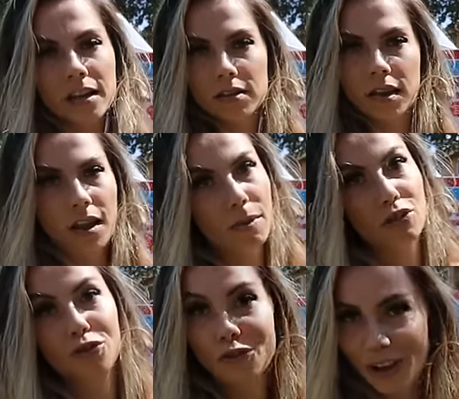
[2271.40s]
Because the
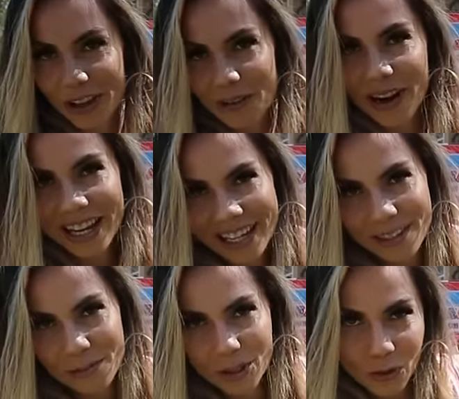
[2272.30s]
llamas really want to get
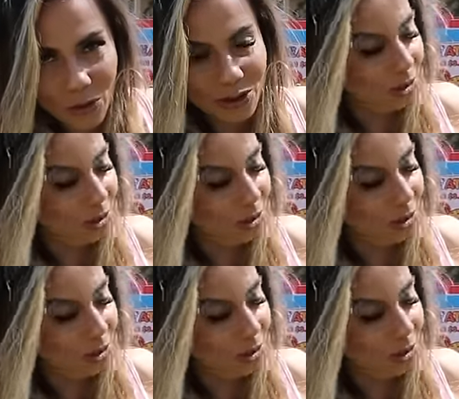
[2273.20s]
some school